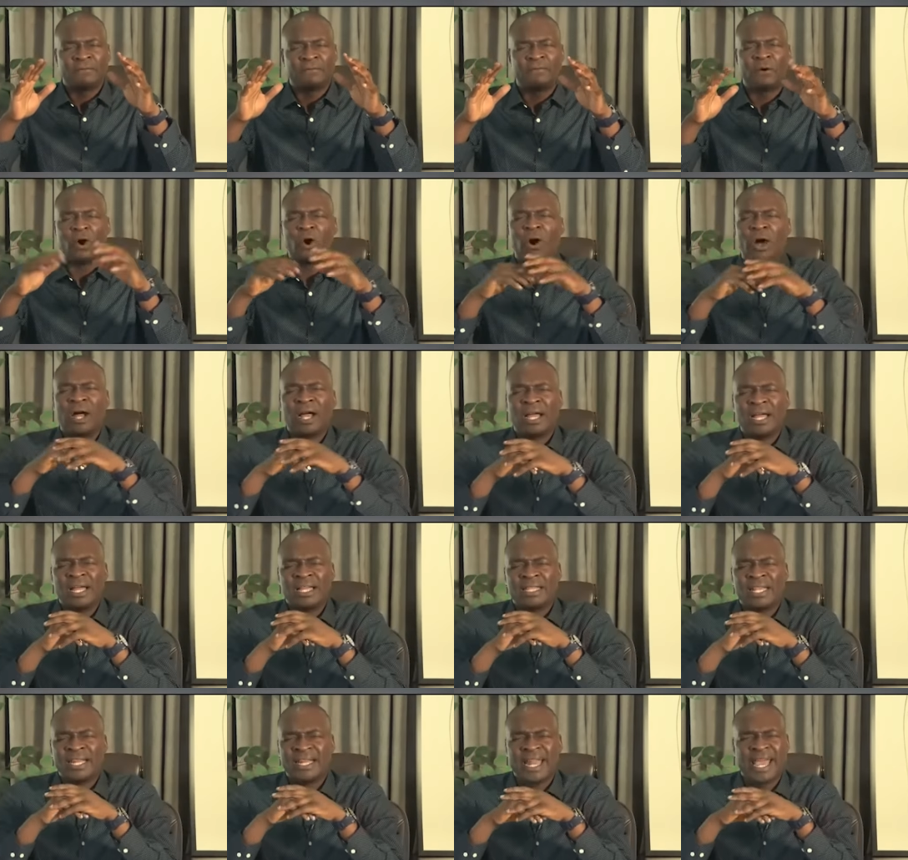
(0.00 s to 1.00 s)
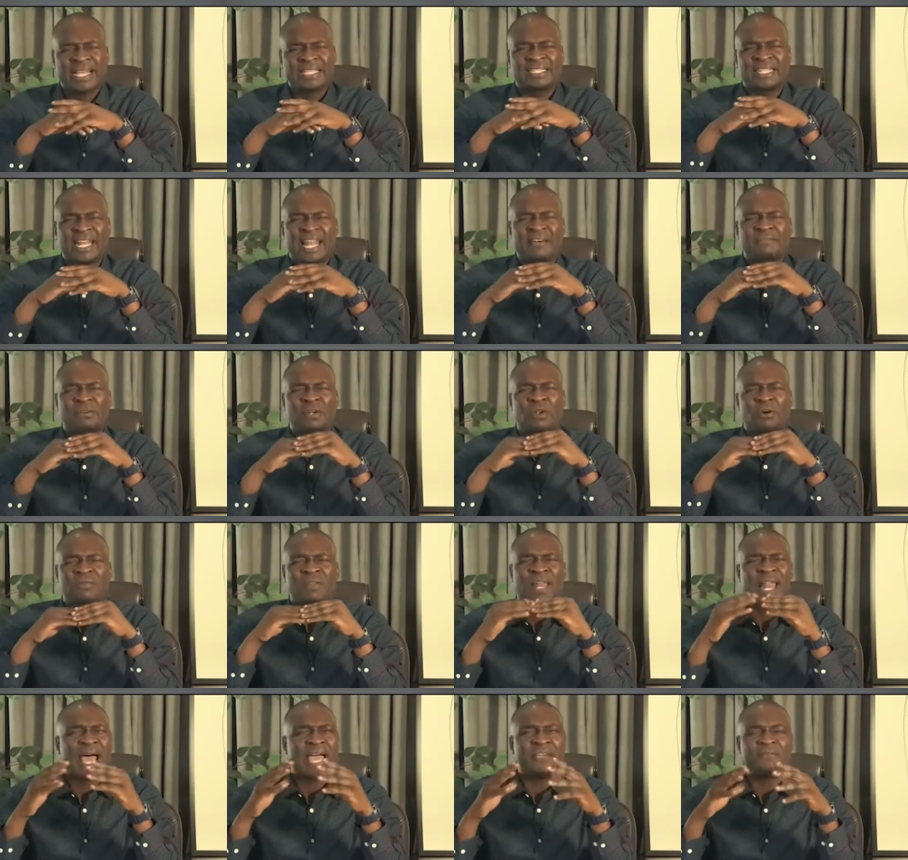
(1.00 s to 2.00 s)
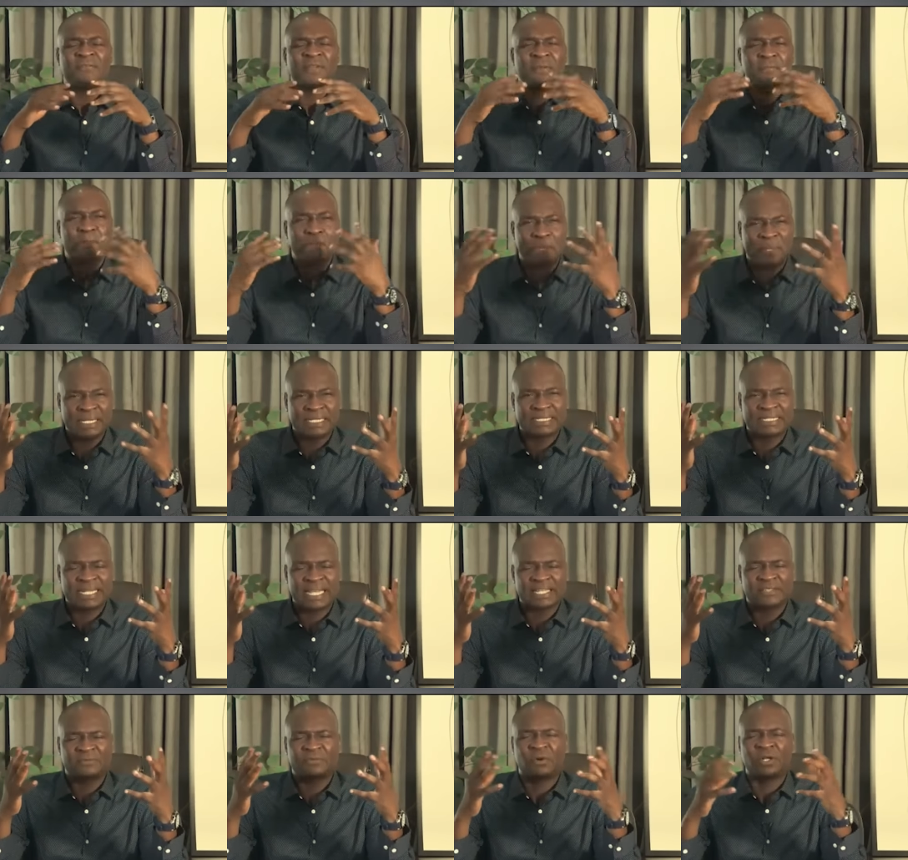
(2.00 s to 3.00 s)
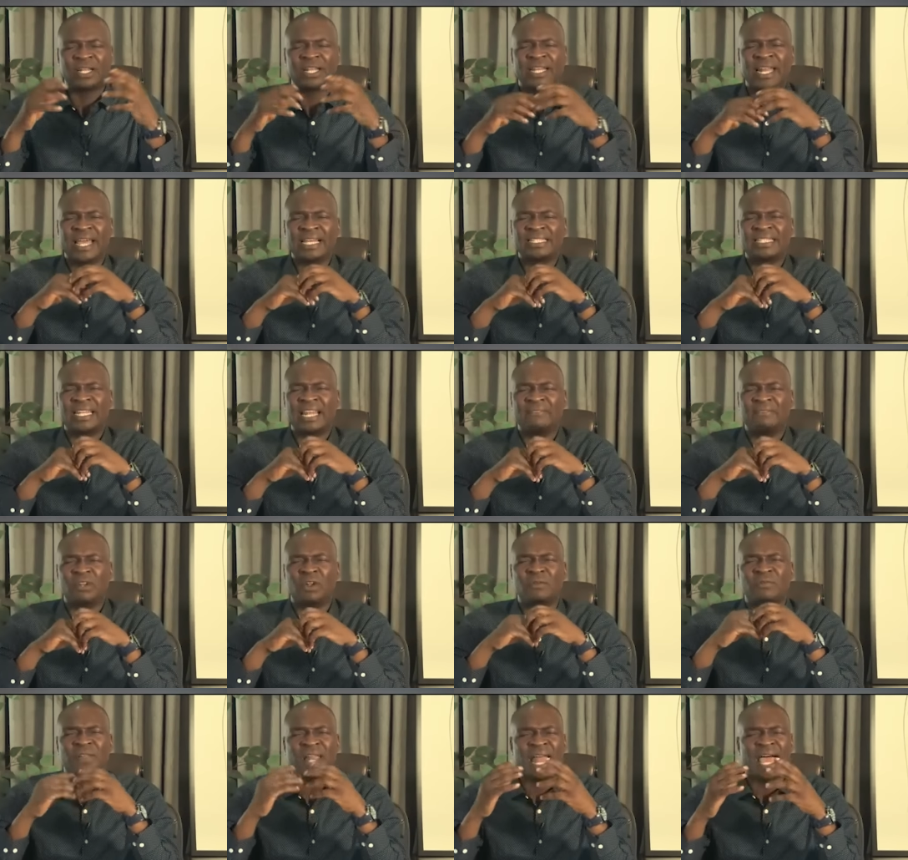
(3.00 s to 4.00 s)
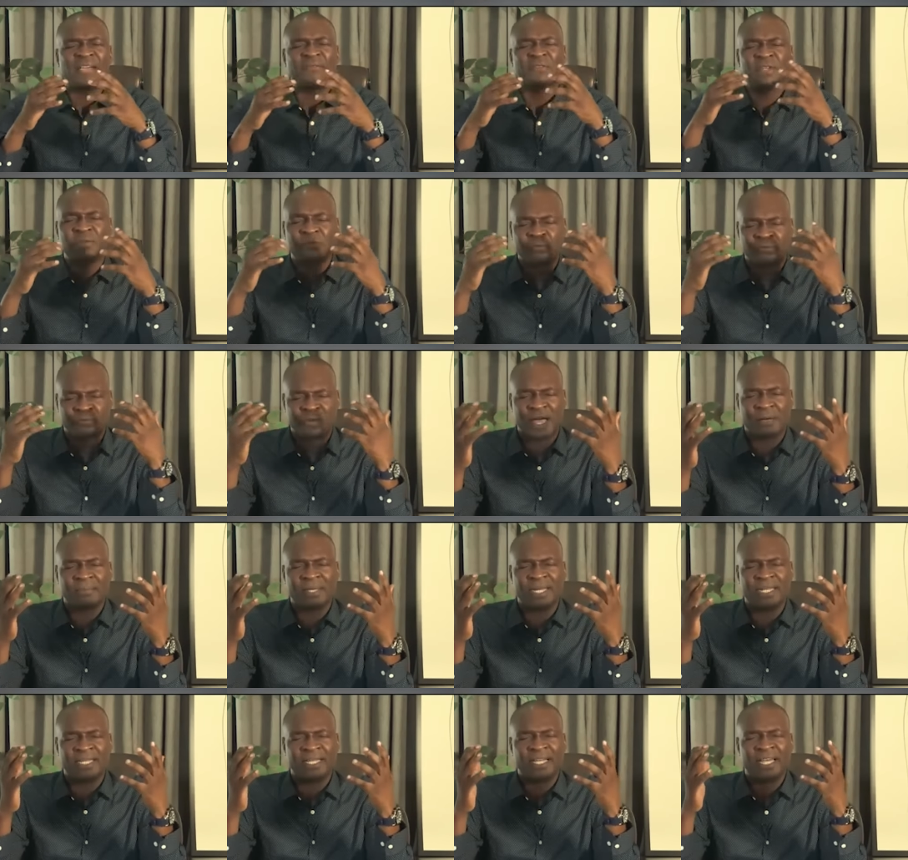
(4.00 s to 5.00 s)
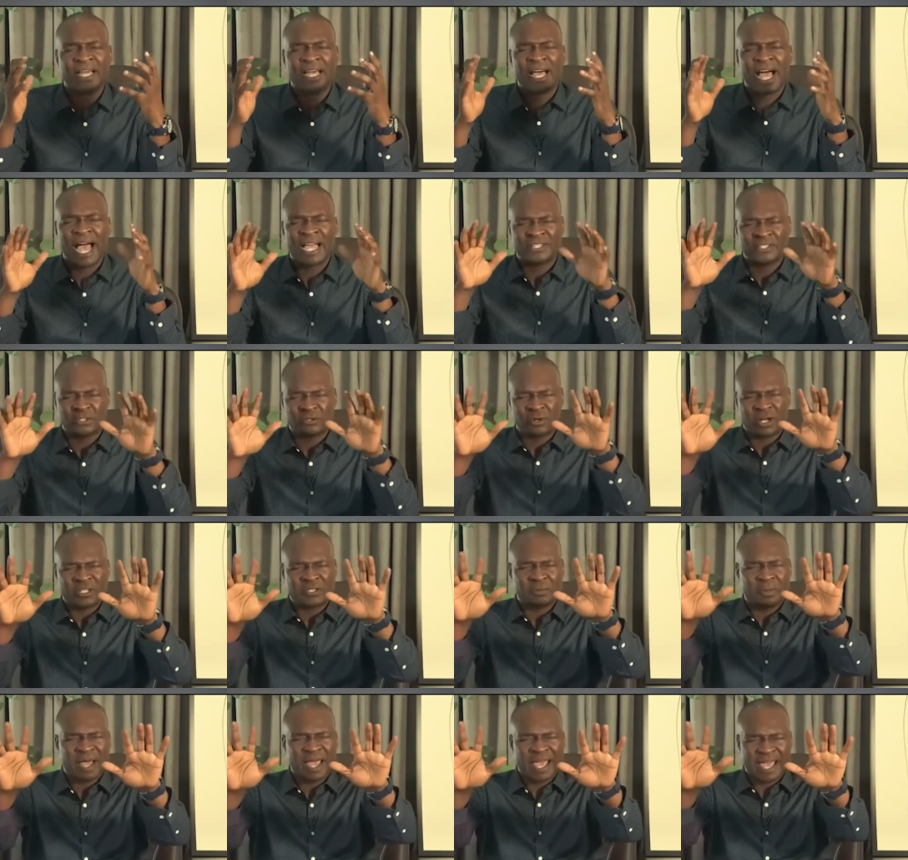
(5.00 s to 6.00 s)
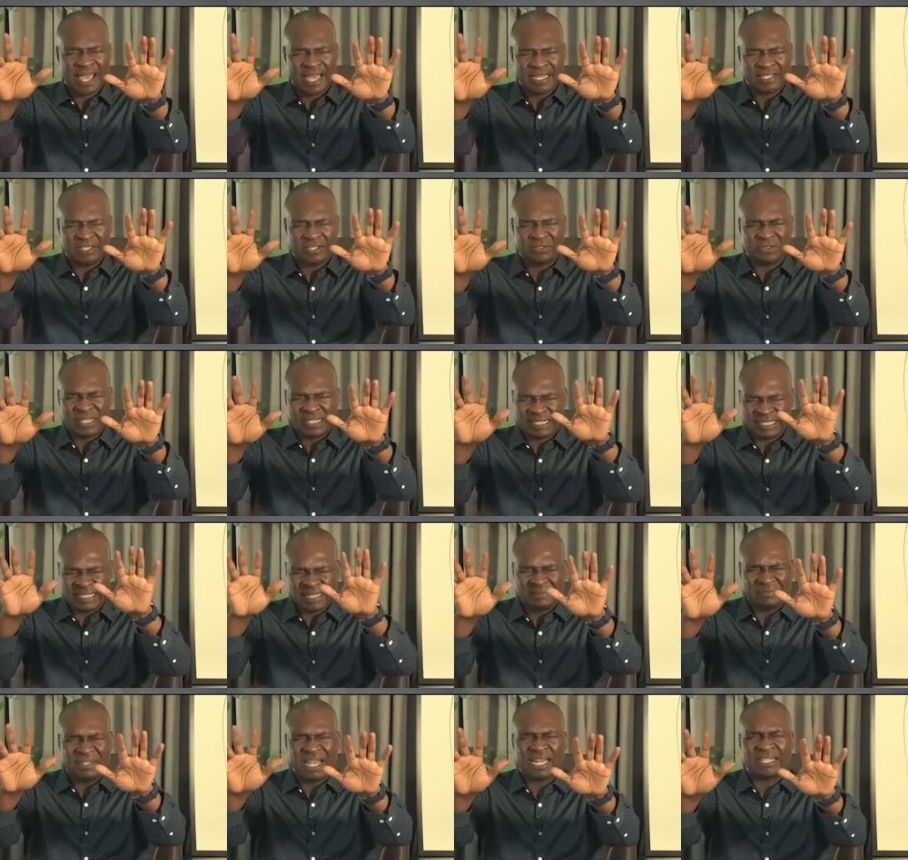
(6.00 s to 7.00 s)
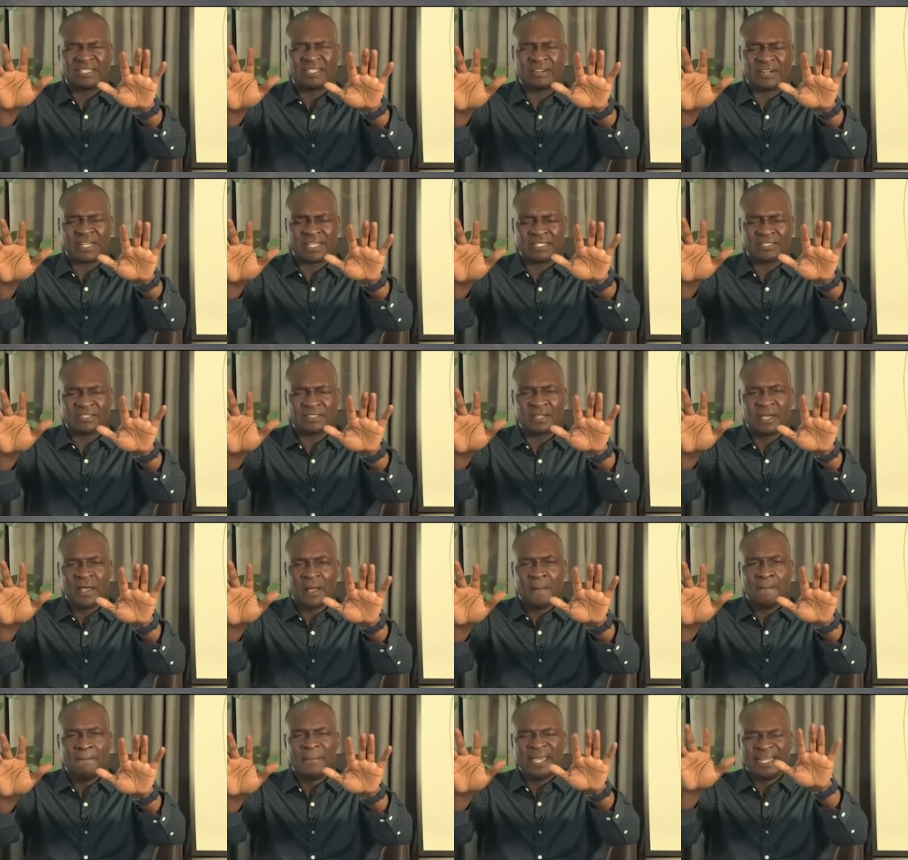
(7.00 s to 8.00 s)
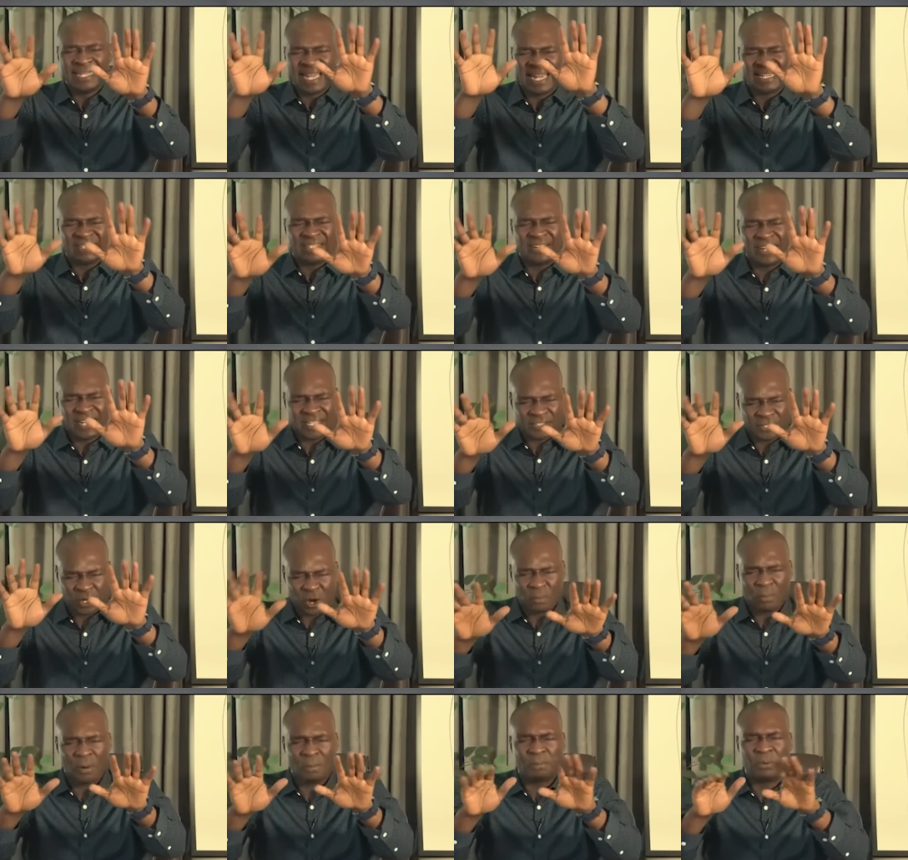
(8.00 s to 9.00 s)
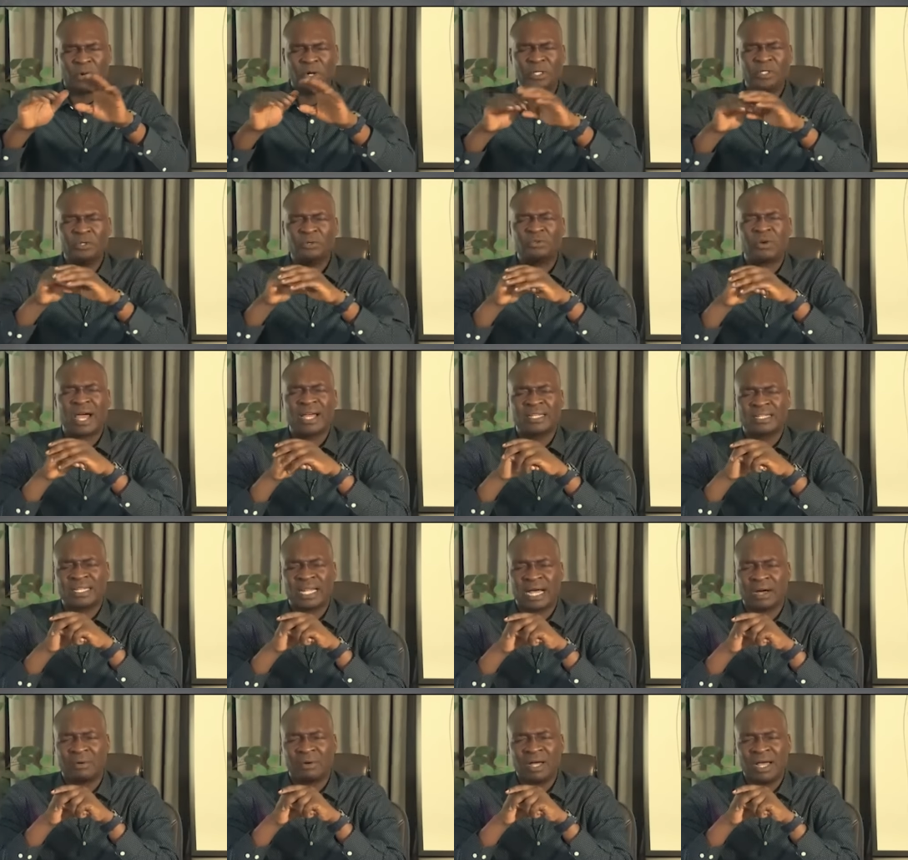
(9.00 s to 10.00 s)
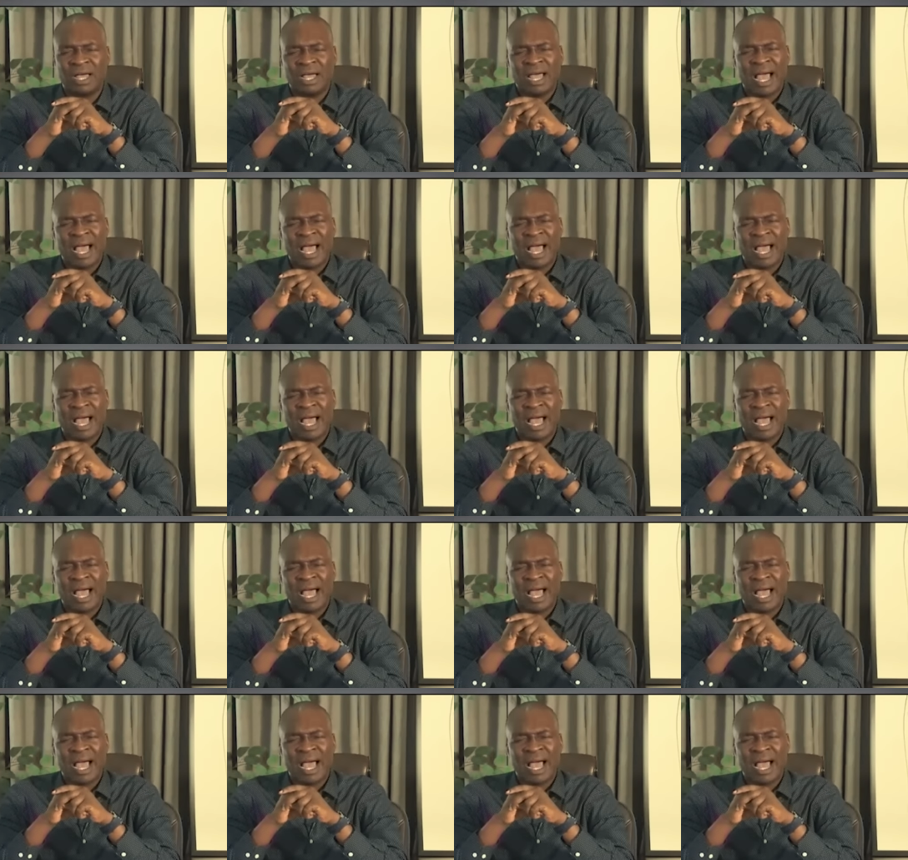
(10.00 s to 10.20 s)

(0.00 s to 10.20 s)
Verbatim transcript: for the next level of life in business, for the next level of life in family. I stretch my hands, receive that grace. May that grace come upon you right now.